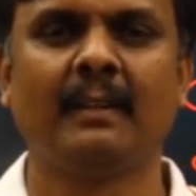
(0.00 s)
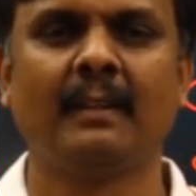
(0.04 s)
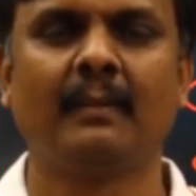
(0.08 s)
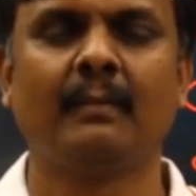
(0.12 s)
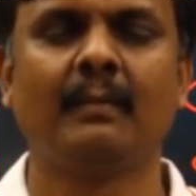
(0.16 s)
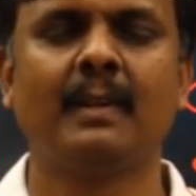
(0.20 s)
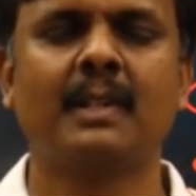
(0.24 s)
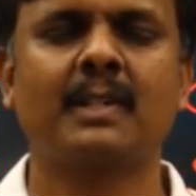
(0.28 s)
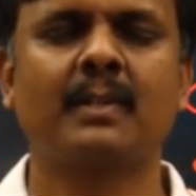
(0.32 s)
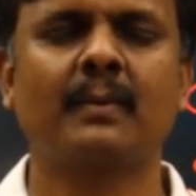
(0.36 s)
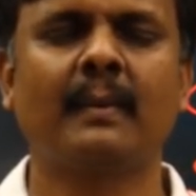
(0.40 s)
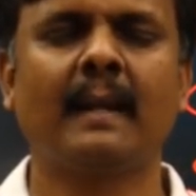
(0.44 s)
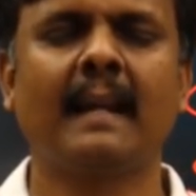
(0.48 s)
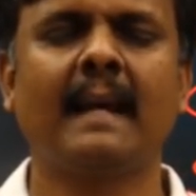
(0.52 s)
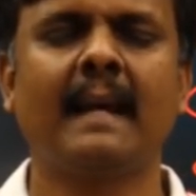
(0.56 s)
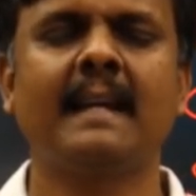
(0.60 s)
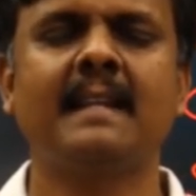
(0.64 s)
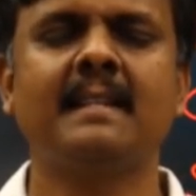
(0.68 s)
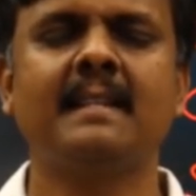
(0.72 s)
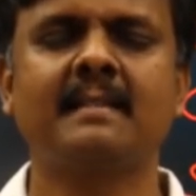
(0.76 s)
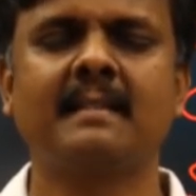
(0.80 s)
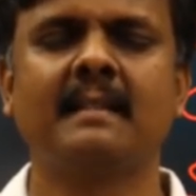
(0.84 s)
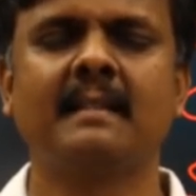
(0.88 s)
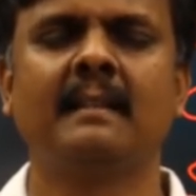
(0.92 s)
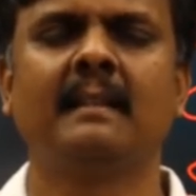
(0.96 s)

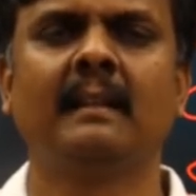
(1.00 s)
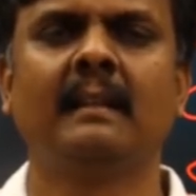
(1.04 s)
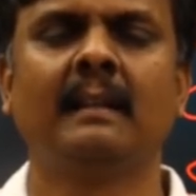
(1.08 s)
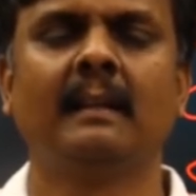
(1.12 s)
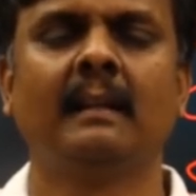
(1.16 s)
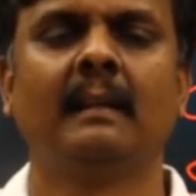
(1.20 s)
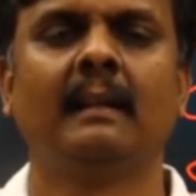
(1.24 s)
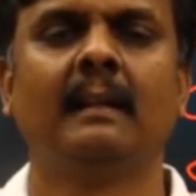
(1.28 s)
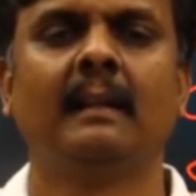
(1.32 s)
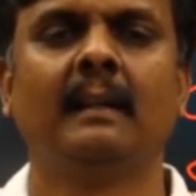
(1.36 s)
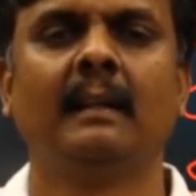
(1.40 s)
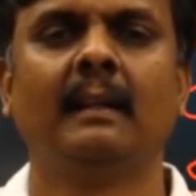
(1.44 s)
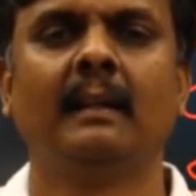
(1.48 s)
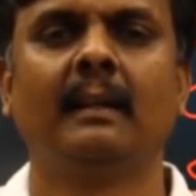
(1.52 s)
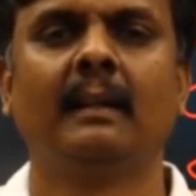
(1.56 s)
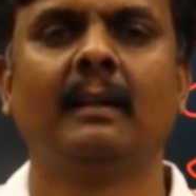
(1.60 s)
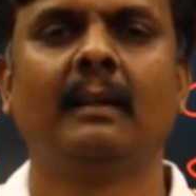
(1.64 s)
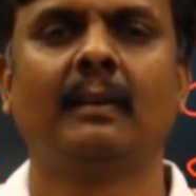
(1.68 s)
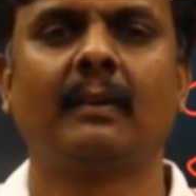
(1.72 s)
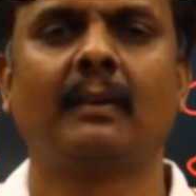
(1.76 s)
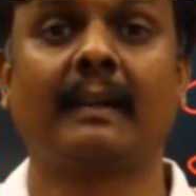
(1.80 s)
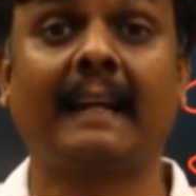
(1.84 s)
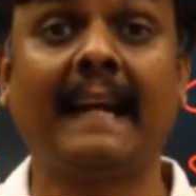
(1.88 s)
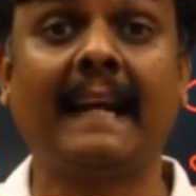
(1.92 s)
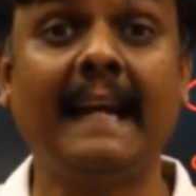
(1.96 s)
Visualize
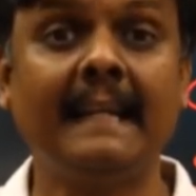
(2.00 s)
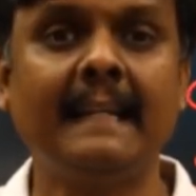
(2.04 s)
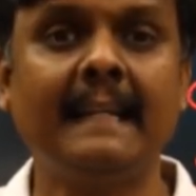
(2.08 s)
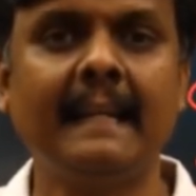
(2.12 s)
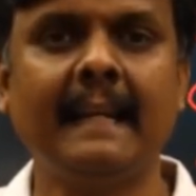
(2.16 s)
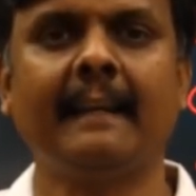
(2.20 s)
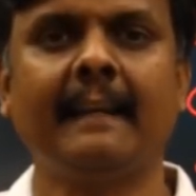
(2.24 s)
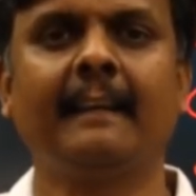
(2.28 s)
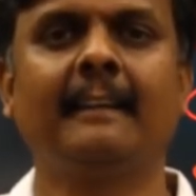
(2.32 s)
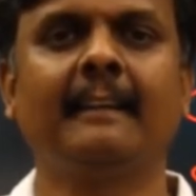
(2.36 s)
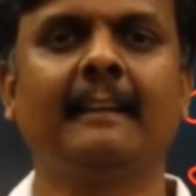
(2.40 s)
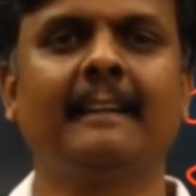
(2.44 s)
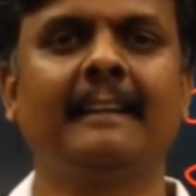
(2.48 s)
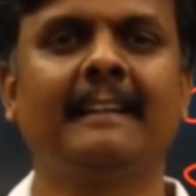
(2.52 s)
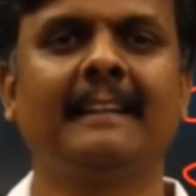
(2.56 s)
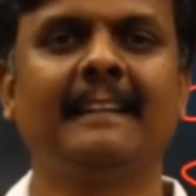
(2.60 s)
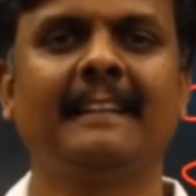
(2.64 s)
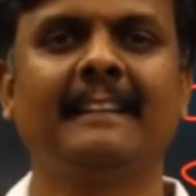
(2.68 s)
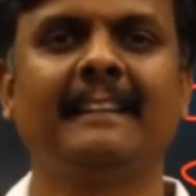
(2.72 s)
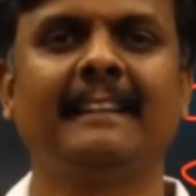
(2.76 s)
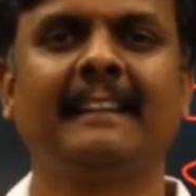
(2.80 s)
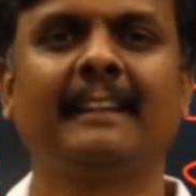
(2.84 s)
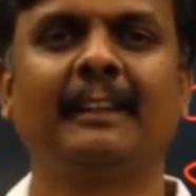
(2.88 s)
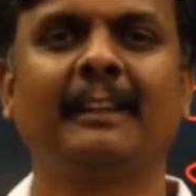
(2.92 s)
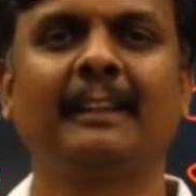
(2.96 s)
red ink
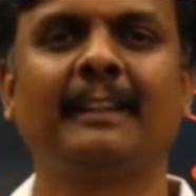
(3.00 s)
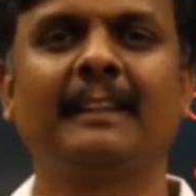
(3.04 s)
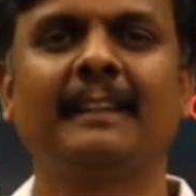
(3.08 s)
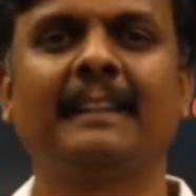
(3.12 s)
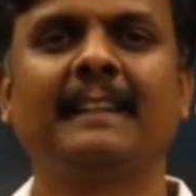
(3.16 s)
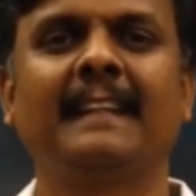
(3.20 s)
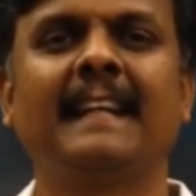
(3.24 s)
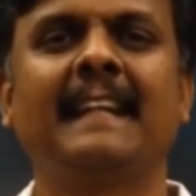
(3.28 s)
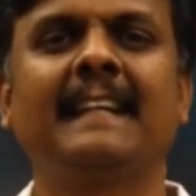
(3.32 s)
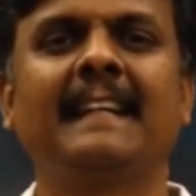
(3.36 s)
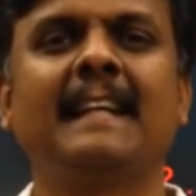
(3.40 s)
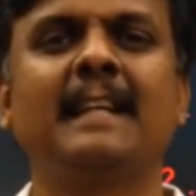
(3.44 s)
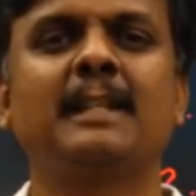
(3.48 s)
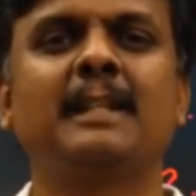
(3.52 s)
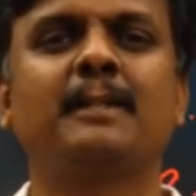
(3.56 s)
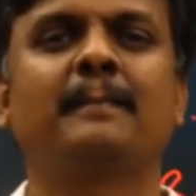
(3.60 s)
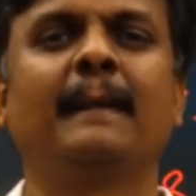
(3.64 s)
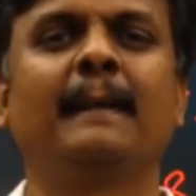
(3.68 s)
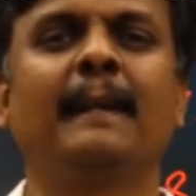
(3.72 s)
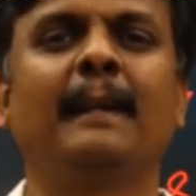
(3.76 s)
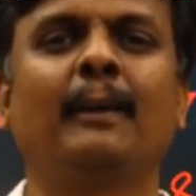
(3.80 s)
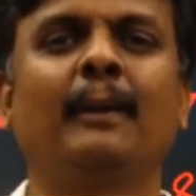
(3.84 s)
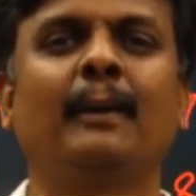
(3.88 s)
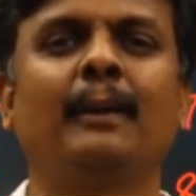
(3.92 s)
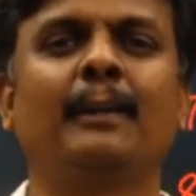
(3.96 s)
getting
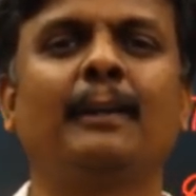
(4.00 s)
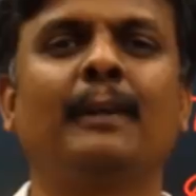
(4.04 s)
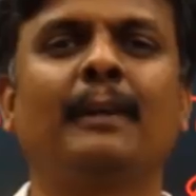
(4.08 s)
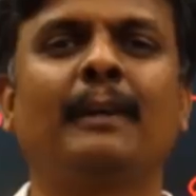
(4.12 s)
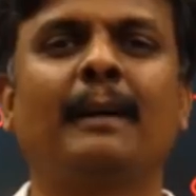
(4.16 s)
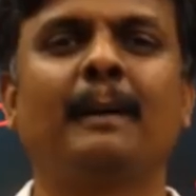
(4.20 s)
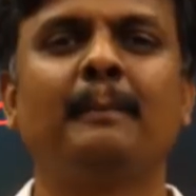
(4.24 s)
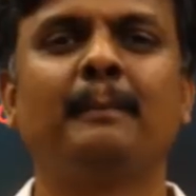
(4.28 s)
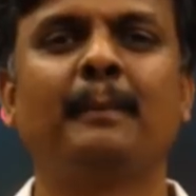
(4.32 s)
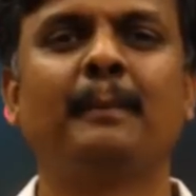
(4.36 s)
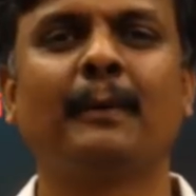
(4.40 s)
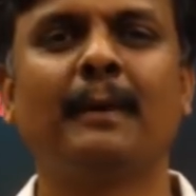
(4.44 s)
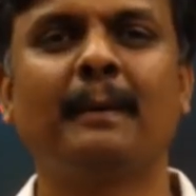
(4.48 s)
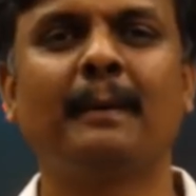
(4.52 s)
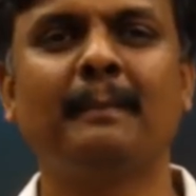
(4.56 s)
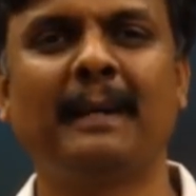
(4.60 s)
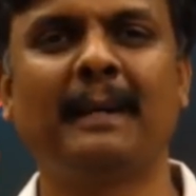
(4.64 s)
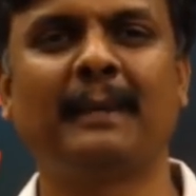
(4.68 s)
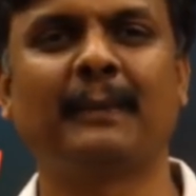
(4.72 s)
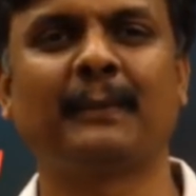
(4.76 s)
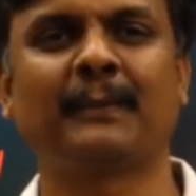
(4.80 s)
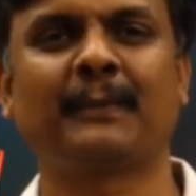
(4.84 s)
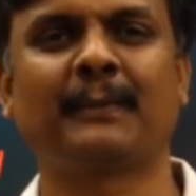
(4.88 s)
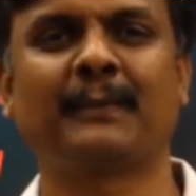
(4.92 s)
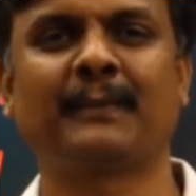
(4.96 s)
spilled on your computer
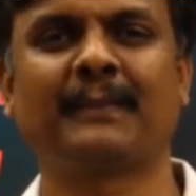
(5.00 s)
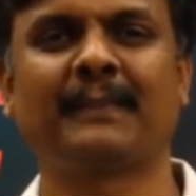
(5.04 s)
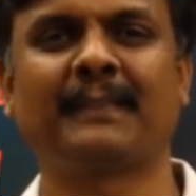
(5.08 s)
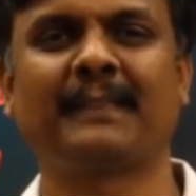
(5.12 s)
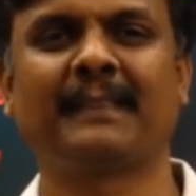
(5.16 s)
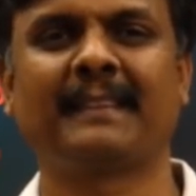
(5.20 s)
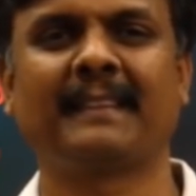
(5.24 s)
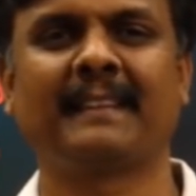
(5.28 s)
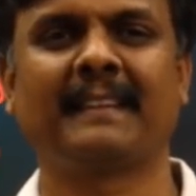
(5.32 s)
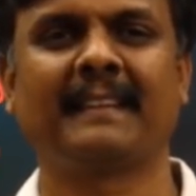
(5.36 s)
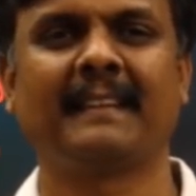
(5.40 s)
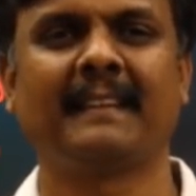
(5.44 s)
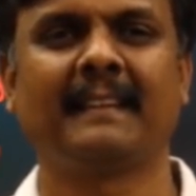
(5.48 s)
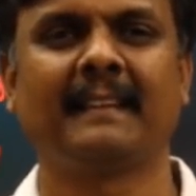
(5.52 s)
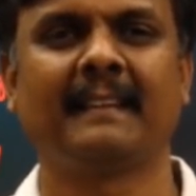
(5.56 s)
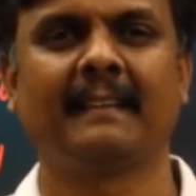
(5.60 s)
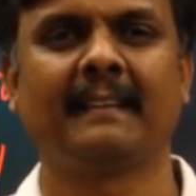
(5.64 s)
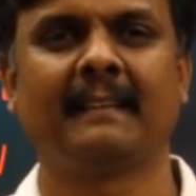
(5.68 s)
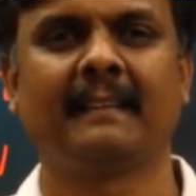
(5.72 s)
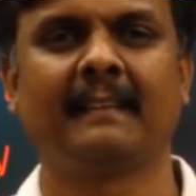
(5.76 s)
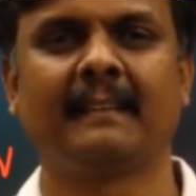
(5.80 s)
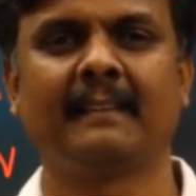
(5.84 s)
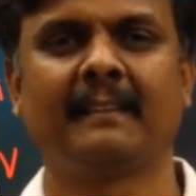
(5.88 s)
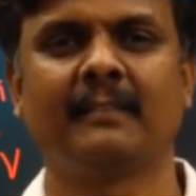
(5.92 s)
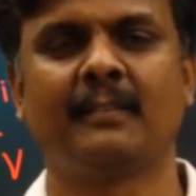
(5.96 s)
mouse.
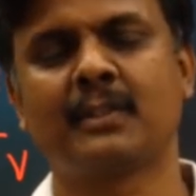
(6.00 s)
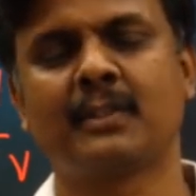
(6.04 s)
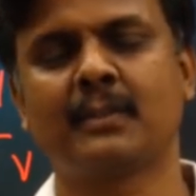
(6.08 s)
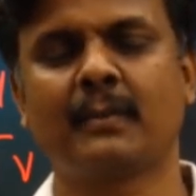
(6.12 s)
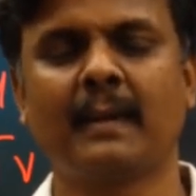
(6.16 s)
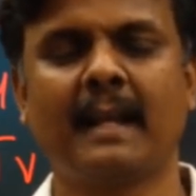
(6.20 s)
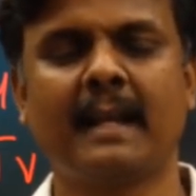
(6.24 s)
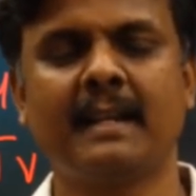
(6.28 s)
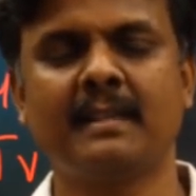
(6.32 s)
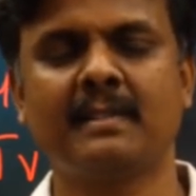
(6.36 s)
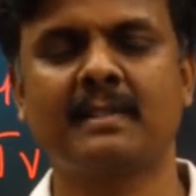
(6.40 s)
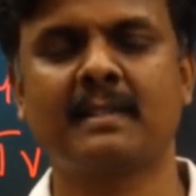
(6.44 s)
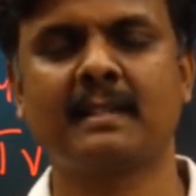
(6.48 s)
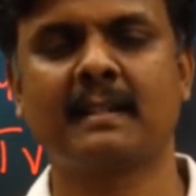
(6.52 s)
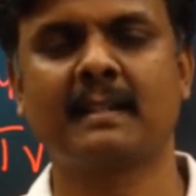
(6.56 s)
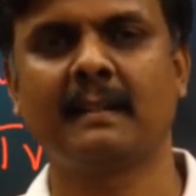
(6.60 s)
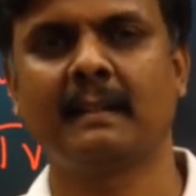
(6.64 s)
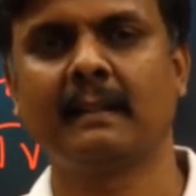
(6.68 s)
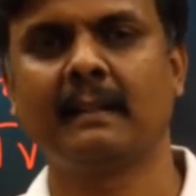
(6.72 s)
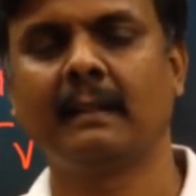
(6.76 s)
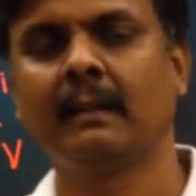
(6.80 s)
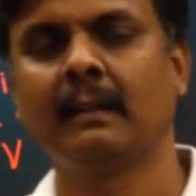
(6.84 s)
Visualized?